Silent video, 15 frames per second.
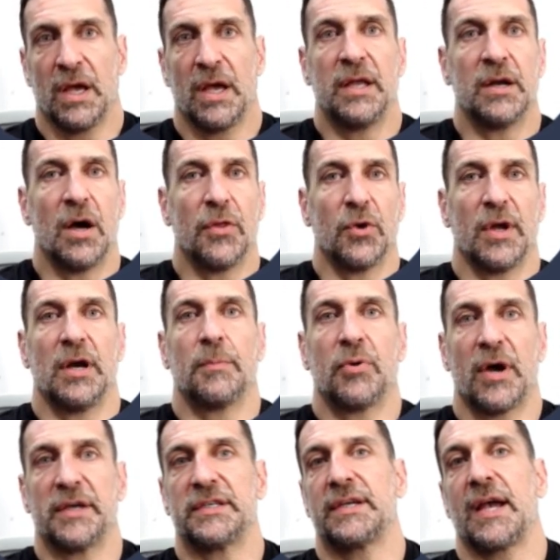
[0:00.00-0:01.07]
in other
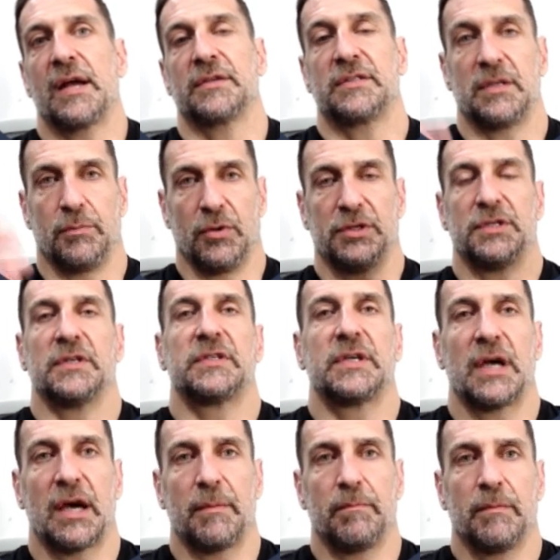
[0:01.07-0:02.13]
enterprise accounts to bridge this
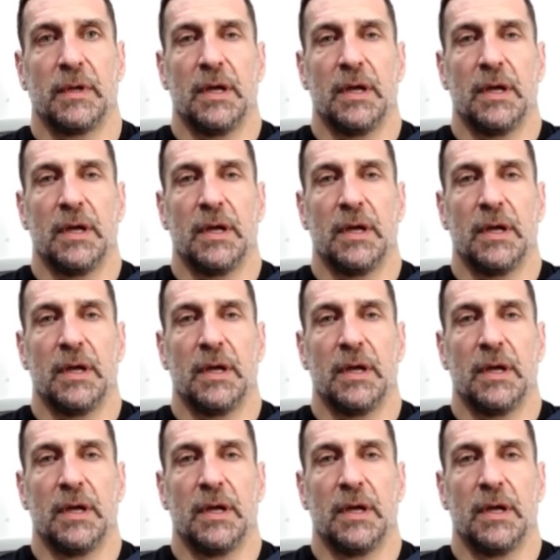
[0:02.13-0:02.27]
gap.